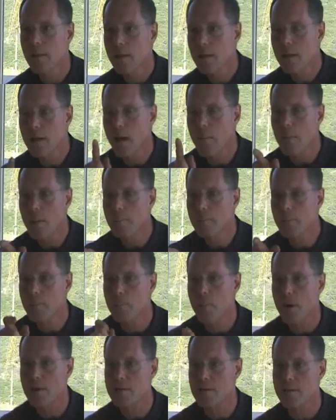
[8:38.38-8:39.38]
Come up to
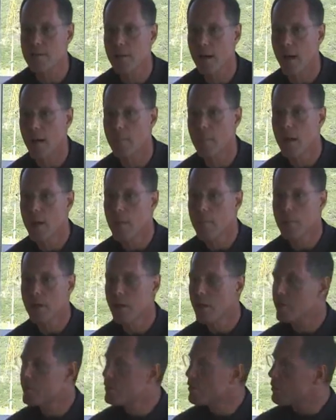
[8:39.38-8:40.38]
present time.
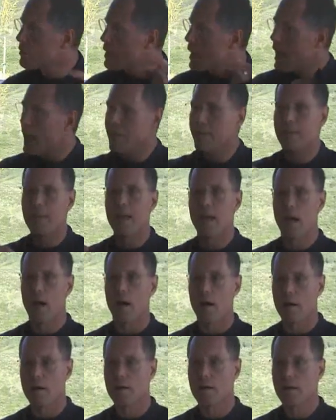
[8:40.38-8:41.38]
Because you're not
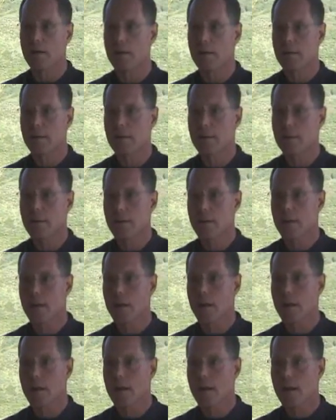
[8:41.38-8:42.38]
there.
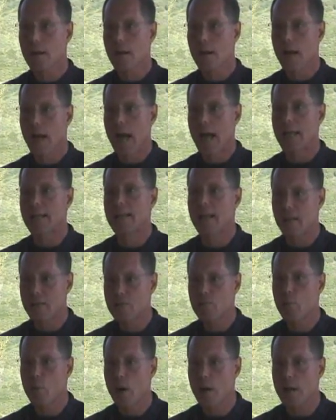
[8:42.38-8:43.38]
And guess
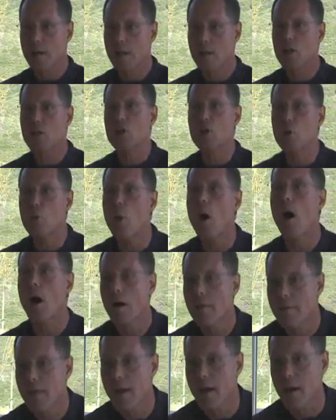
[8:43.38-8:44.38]
what? You
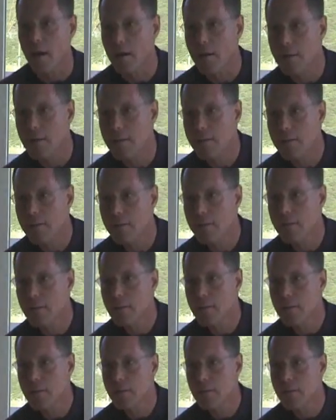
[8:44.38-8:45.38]
are there.
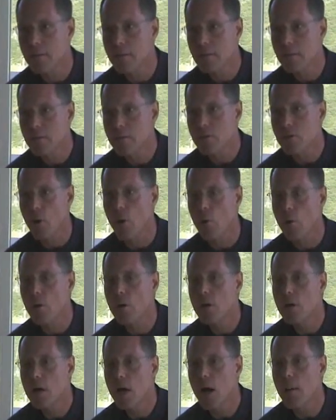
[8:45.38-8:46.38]
So,
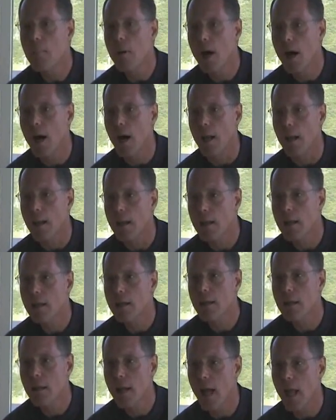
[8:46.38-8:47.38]
come on.
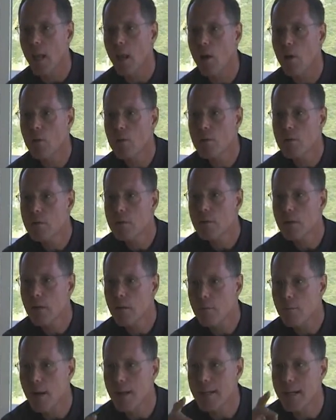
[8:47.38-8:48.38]
Hello?
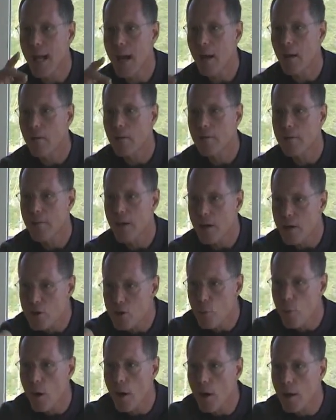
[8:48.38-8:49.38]
Right now. There
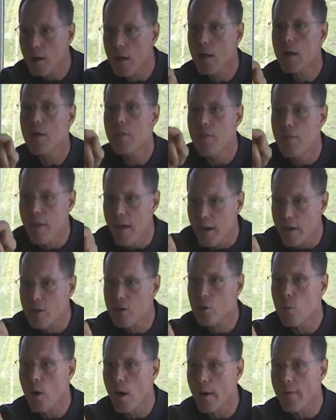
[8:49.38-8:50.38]
you are. There
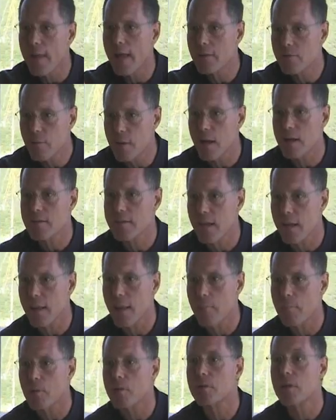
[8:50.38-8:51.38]
you are. That's what I say to
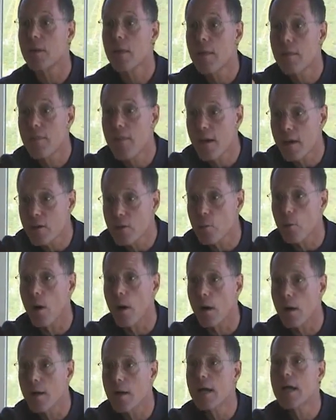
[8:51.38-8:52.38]
that person. There you are.
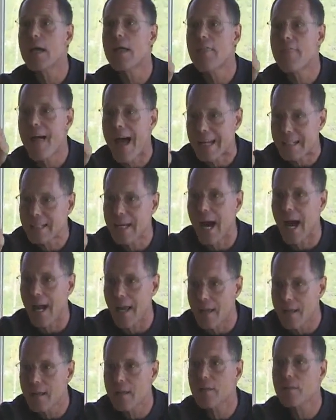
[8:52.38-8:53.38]
That guy.
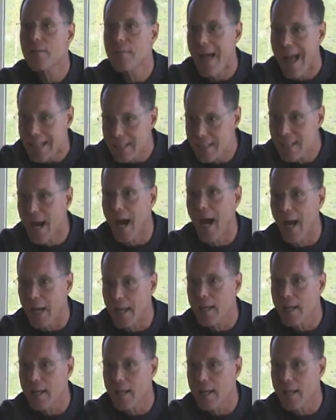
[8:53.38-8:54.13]
That guy.